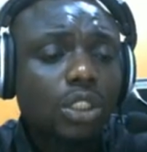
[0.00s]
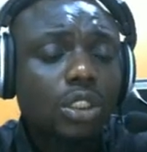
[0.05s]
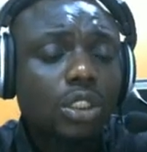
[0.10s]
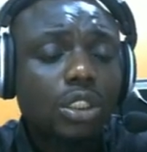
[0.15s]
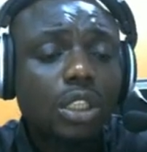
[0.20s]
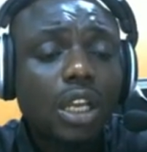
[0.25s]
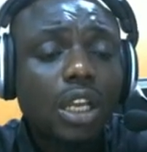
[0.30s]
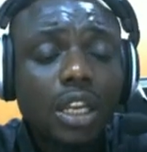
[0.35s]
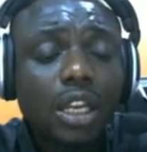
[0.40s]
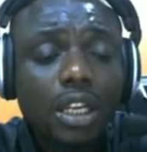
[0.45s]

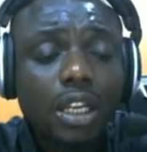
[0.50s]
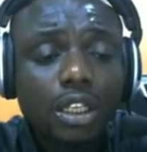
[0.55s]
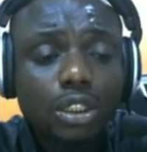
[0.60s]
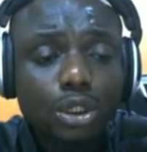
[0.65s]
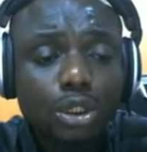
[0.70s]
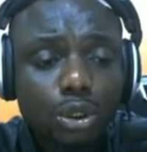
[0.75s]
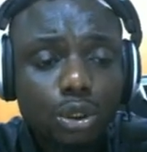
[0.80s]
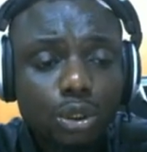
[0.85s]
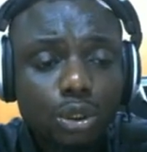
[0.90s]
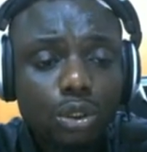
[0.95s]
they
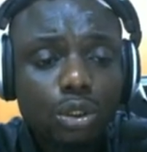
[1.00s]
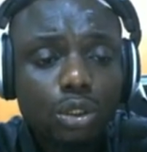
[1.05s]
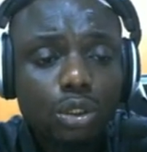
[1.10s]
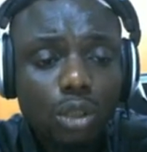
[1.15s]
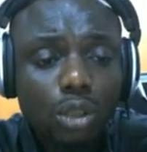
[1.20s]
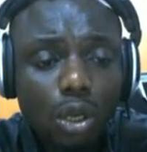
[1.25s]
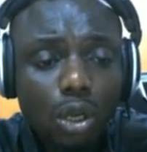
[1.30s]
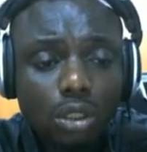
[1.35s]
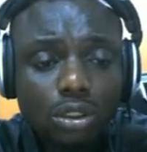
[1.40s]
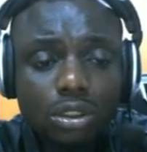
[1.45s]
should
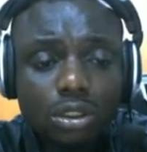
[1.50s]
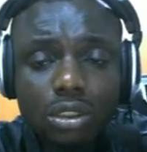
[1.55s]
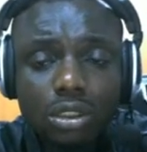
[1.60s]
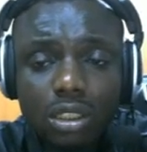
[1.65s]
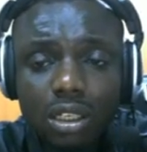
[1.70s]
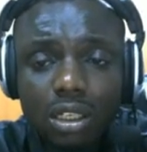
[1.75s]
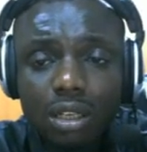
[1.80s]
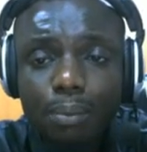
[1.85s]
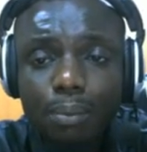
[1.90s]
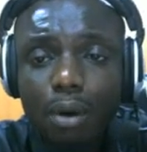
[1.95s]
not
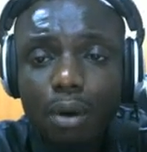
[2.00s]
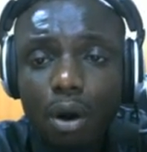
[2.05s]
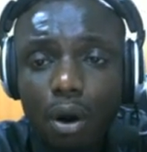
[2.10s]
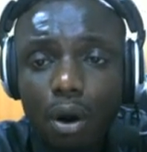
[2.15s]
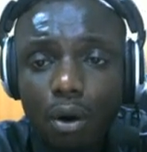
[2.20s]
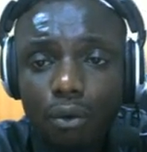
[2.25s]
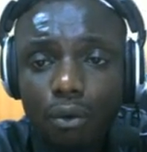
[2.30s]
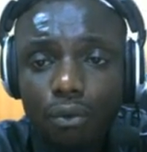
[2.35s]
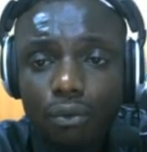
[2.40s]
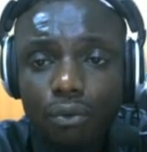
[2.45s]
slip
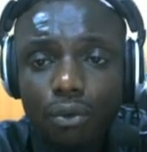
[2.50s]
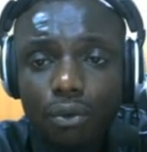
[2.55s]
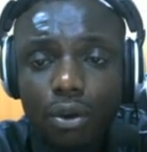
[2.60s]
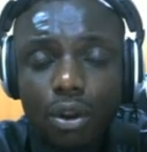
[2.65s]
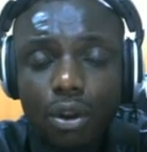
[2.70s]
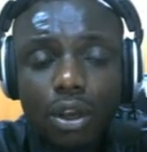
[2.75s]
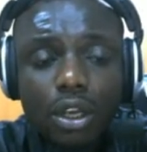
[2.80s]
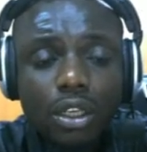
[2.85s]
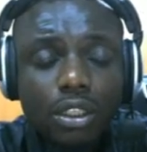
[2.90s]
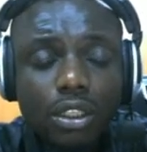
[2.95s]
off.
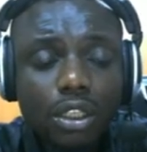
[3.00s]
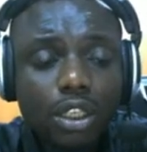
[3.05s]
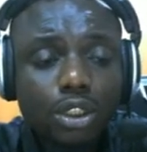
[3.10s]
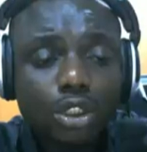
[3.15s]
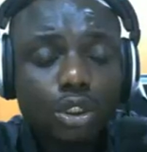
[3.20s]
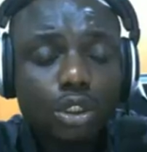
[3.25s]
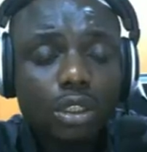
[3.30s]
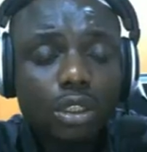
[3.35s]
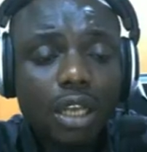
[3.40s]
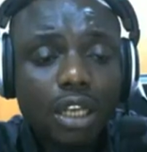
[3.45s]
They
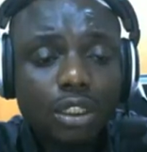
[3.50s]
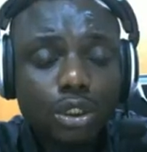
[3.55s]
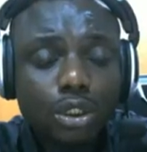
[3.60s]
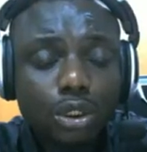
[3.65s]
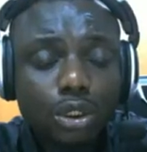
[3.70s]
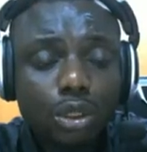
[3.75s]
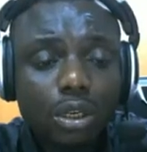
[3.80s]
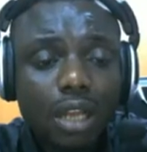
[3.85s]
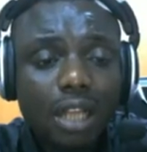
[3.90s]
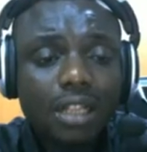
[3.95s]
should
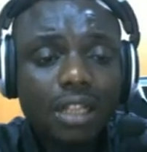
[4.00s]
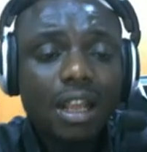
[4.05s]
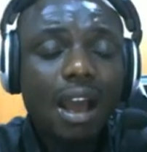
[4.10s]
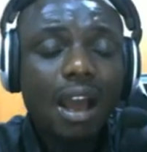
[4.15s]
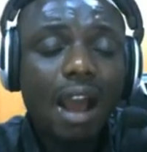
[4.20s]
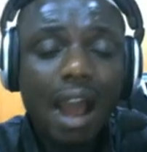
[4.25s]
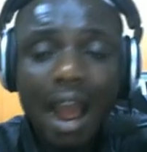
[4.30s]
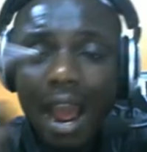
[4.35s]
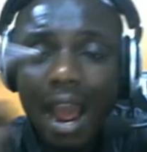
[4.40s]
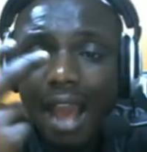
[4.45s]
ensure that their
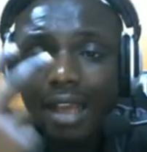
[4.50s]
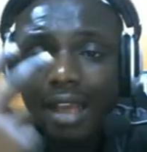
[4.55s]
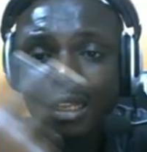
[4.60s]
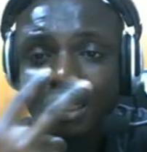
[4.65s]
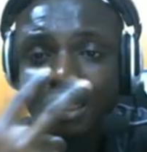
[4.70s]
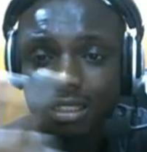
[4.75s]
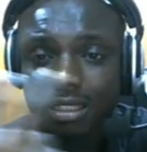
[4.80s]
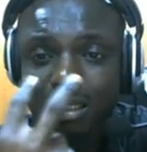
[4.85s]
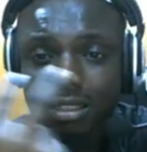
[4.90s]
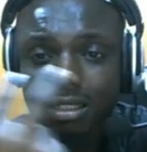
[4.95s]

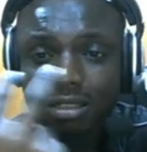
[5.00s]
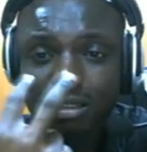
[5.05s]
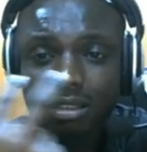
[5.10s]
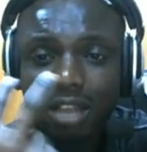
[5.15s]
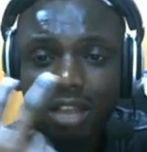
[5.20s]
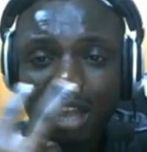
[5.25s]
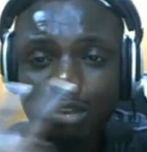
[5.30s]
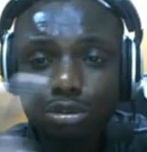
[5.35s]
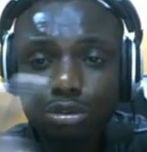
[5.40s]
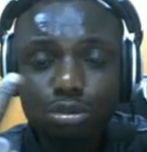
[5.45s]
eyes,
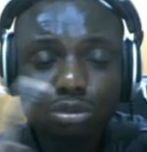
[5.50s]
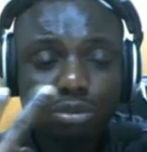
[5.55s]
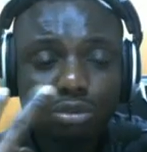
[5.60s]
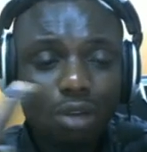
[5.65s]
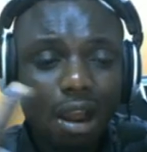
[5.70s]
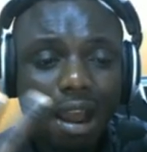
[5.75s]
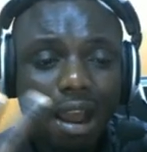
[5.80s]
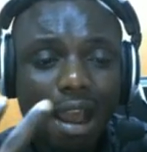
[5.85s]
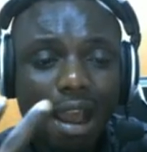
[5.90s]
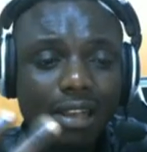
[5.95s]
their two
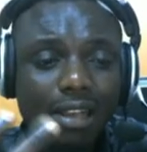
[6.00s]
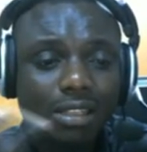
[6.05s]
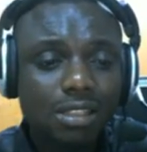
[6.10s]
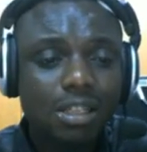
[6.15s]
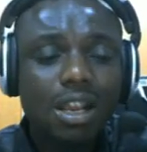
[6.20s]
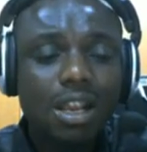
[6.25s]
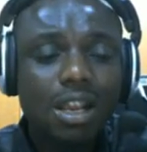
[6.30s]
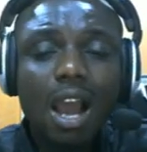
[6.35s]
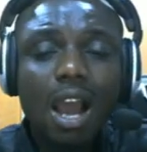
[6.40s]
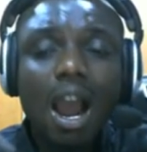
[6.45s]
eyes,
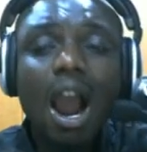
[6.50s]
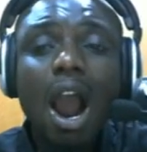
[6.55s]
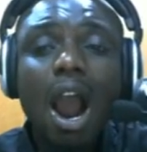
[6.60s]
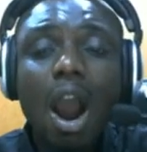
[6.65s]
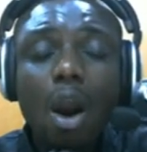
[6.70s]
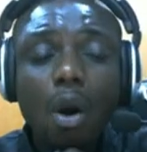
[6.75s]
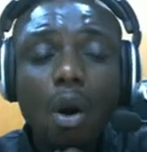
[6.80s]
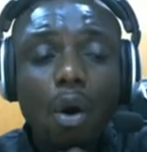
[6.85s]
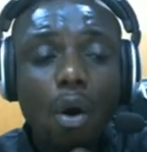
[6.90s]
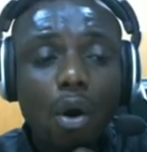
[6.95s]
are
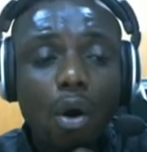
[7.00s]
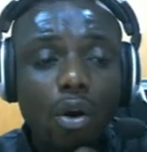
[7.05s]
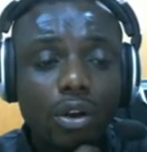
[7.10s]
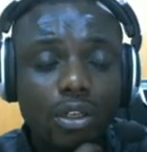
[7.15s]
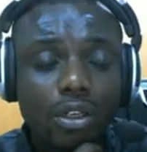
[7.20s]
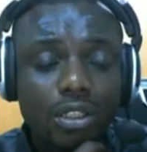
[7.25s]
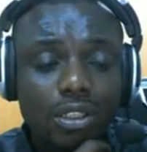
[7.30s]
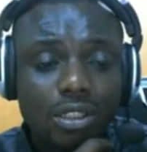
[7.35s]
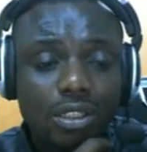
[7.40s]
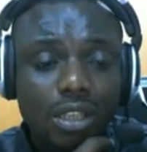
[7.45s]
on
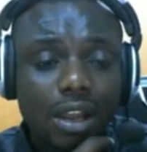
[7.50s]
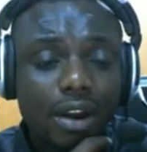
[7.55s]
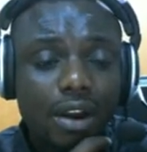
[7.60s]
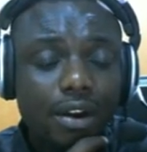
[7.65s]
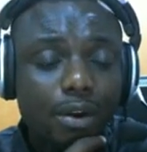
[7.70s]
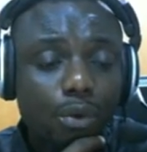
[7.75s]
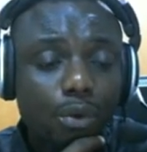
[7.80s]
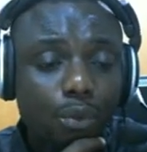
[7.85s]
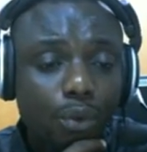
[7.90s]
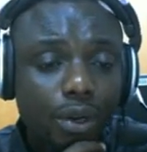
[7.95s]
the
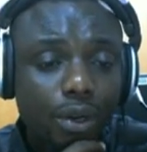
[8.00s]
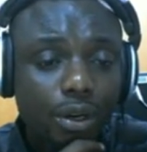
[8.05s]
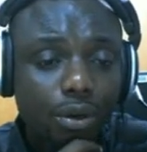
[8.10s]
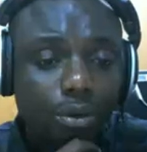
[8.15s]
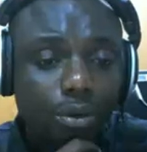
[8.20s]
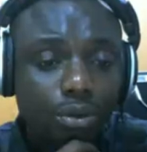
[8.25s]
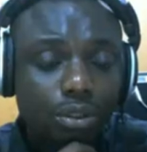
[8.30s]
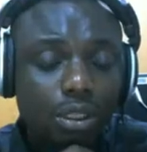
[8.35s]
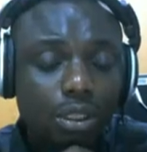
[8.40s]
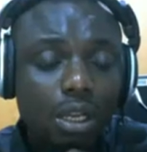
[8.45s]
steering
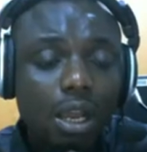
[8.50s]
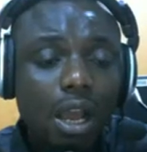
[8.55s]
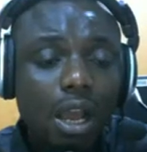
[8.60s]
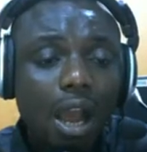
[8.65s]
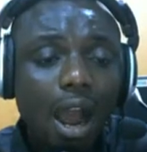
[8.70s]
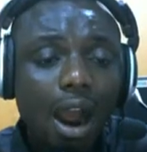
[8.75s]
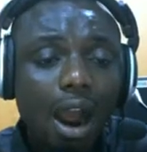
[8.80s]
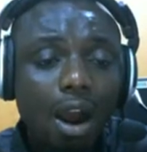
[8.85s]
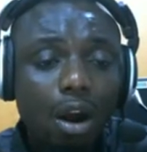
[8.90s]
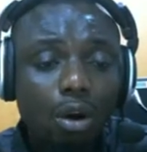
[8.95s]
wheels,
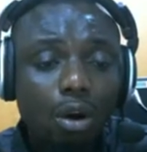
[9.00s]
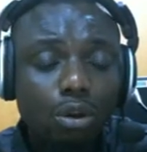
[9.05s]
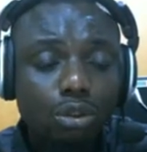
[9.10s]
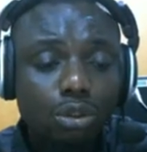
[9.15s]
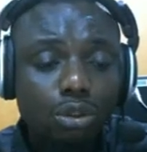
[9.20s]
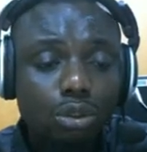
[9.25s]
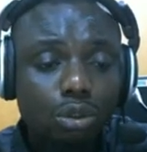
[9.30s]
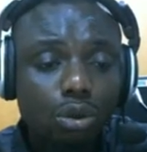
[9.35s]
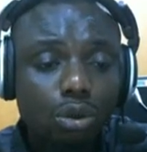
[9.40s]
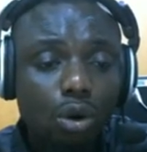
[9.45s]
are
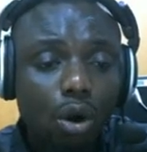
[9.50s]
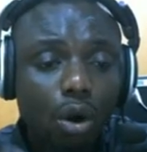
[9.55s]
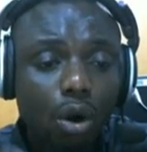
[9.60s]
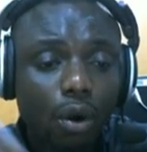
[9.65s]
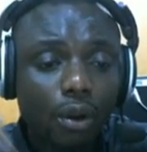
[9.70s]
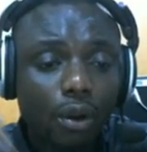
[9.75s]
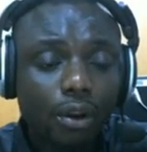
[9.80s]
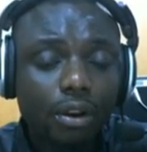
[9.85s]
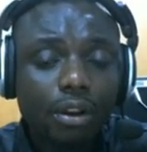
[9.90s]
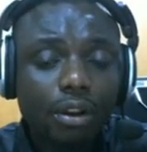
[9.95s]
also
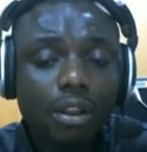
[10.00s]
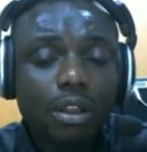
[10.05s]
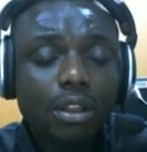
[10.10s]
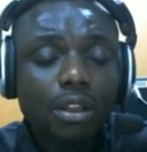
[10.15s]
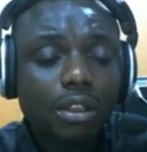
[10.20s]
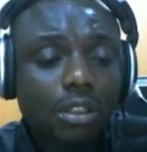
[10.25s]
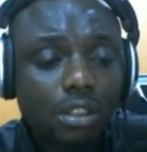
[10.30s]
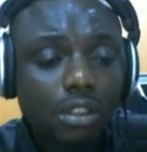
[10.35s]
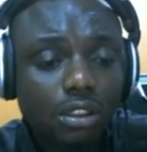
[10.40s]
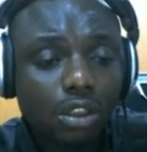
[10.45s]
on
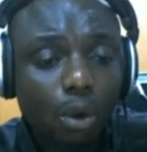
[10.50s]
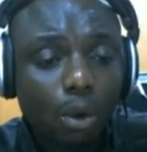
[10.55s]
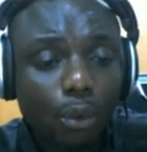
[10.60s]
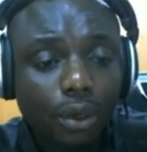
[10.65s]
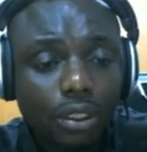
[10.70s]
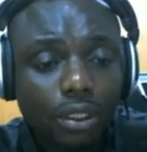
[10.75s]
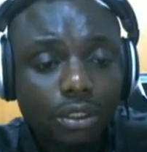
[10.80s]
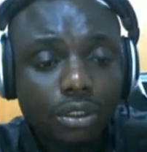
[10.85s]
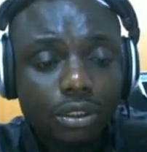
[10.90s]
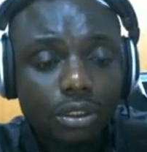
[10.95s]
the
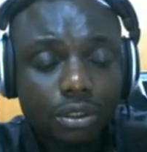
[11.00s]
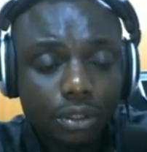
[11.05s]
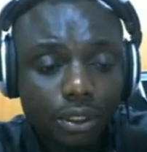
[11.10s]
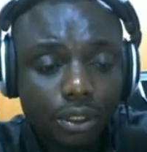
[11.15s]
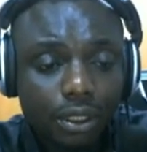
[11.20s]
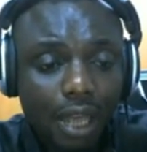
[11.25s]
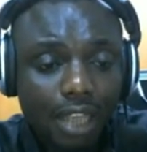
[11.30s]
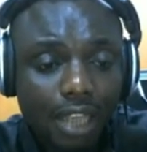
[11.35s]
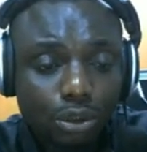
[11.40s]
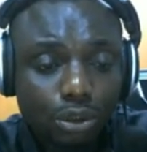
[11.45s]
windscreen
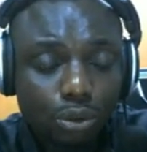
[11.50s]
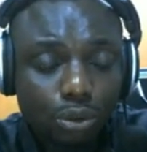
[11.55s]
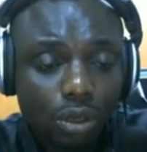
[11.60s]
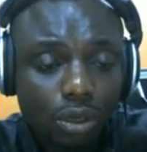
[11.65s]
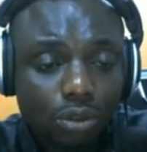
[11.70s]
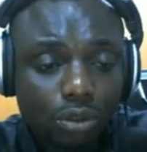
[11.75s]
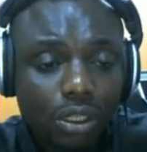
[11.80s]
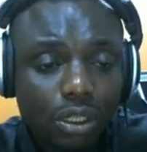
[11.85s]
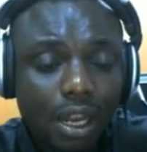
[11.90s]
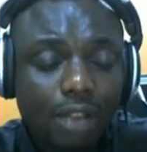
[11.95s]
as well,
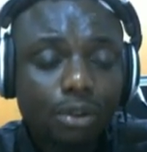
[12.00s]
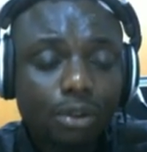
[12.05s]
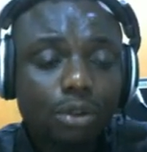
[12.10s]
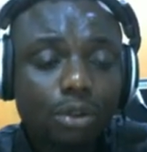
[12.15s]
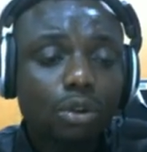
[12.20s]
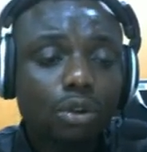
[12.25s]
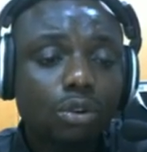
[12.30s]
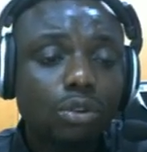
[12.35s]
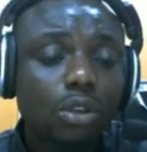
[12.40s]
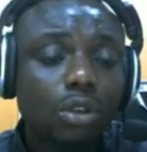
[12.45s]
so that you
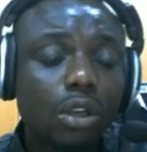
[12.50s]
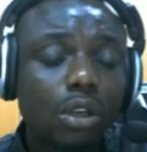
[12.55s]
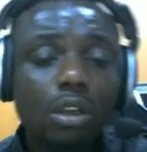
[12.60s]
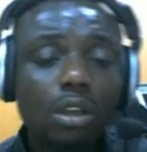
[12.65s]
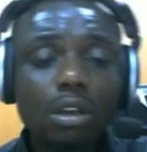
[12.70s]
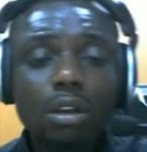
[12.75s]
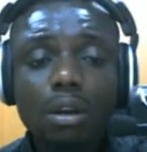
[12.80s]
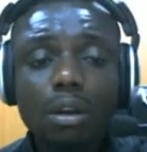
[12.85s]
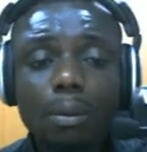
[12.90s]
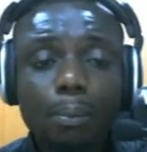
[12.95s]
could
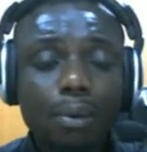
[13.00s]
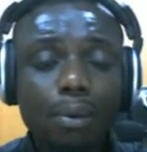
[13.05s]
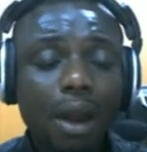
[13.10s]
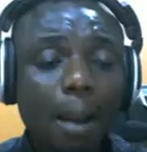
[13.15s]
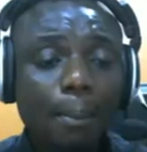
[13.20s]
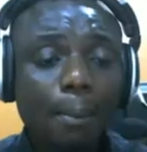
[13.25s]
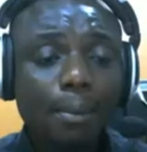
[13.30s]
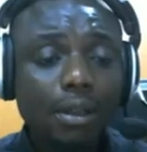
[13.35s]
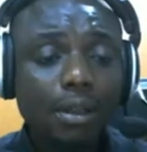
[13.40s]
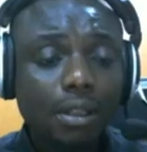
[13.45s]

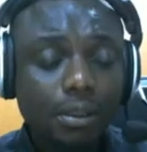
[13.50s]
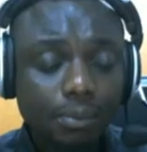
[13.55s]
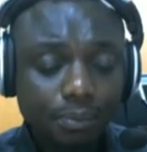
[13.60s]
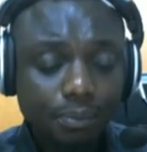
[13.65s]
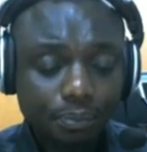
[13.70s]
probably